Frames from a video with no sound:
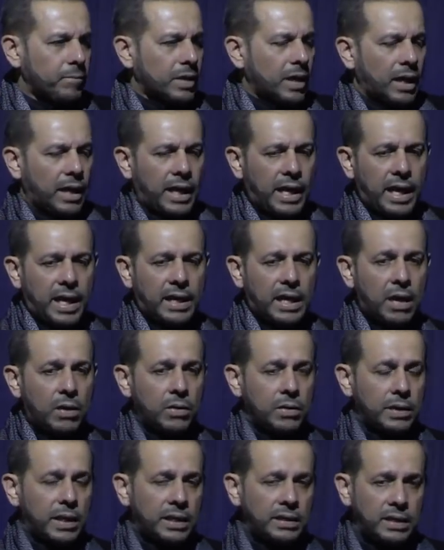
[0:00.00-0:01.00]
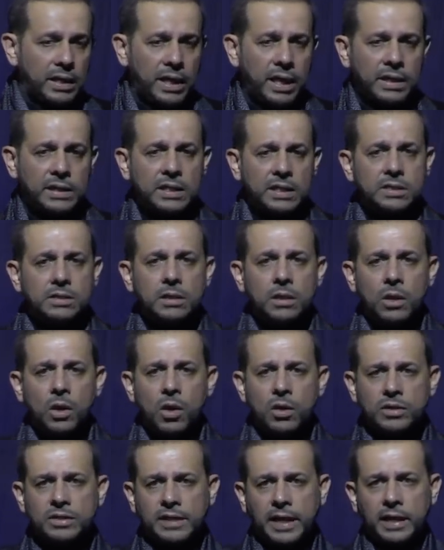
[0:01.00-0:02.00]
And, I, and they had these
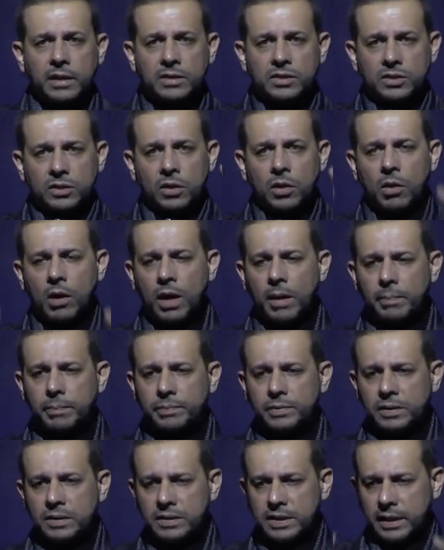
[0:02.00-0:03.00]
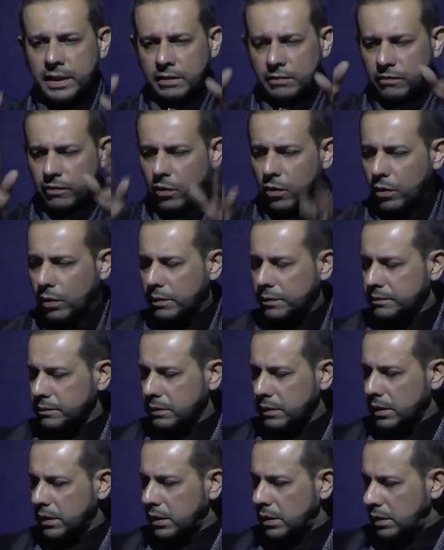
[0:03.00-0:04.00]
long stairs to go up to the second floor.
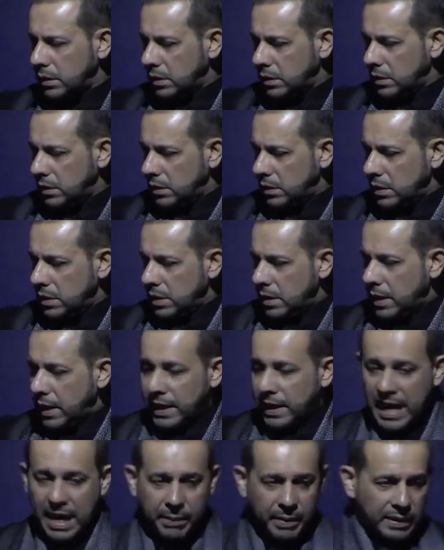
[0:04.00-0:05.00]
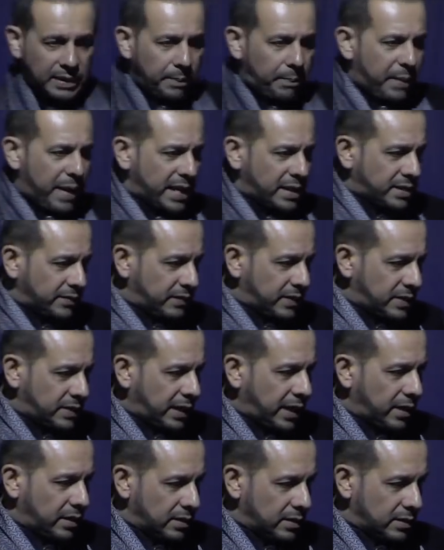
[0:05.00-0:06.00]
And I'm at the base of the
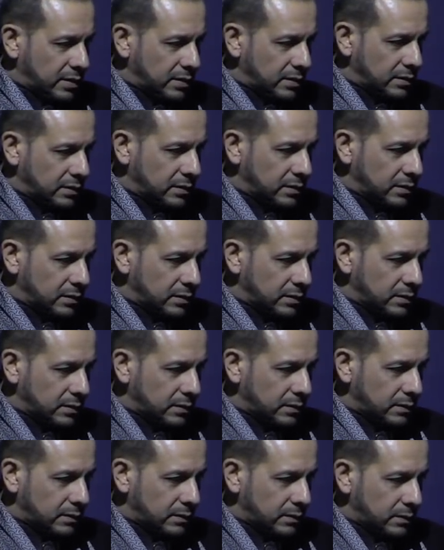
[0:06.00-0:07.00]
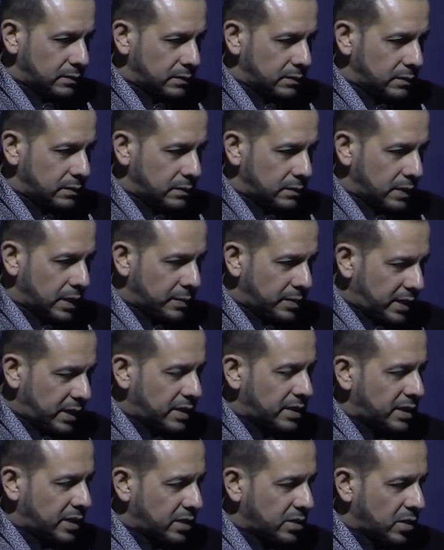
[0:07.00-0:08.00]
stairs. I'm
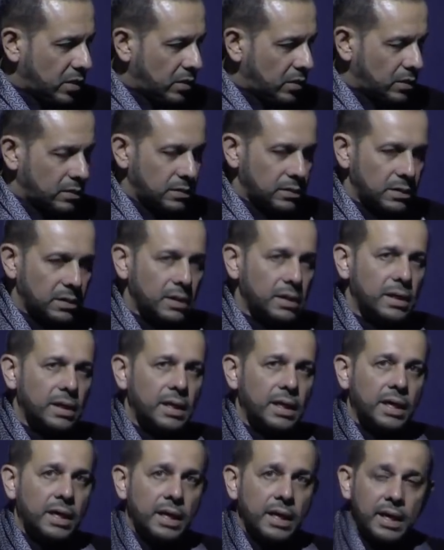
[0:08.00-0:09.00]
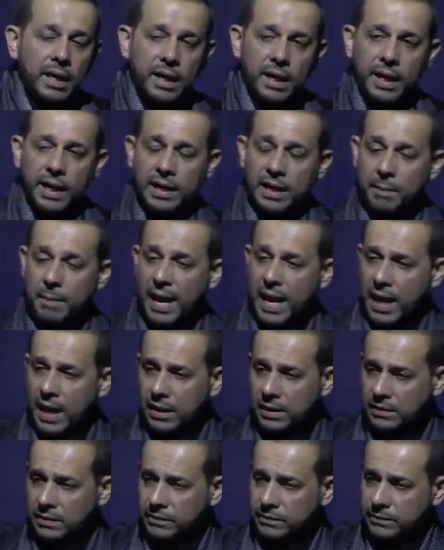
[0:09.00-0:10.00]
six years old. And a
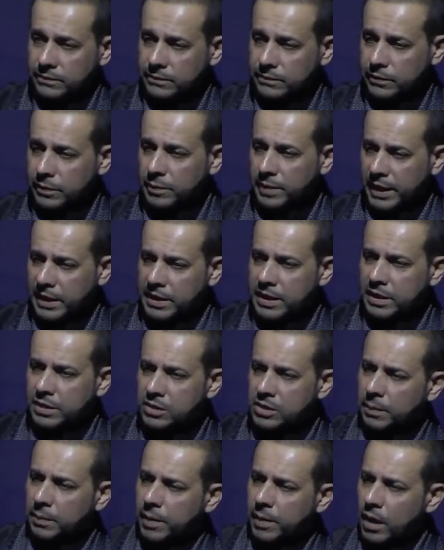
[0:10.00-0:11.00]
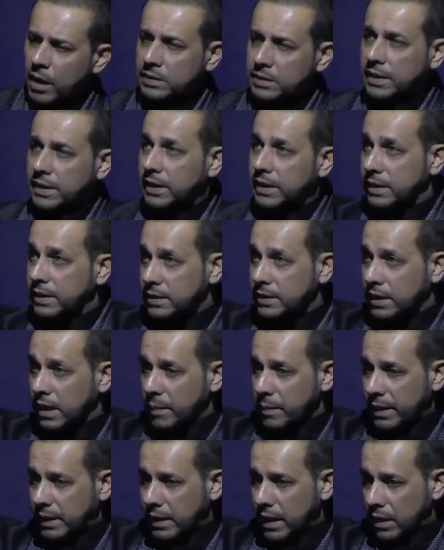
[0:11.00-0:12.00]
man from the Indian subcontinent is
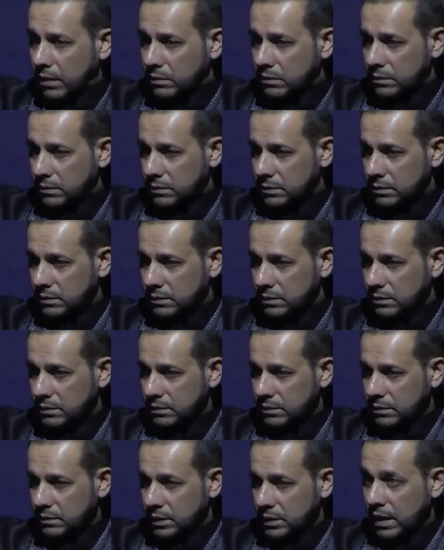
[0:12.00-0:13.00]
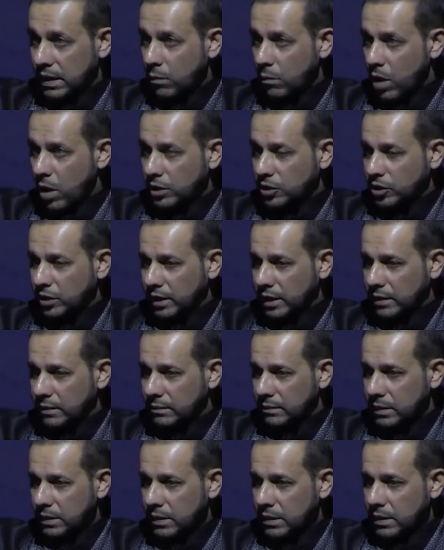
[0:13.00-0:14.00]
coming down. And I'm watching him.
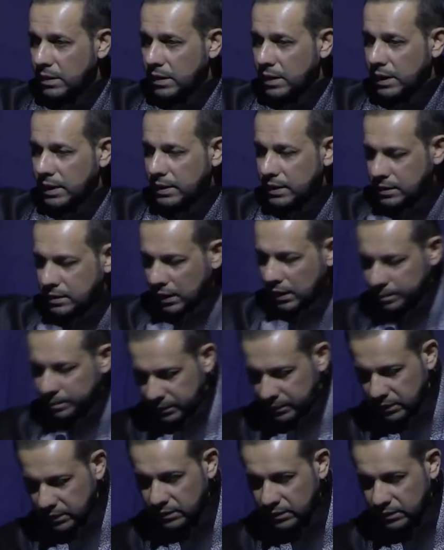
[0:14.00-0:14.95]
And he slipped.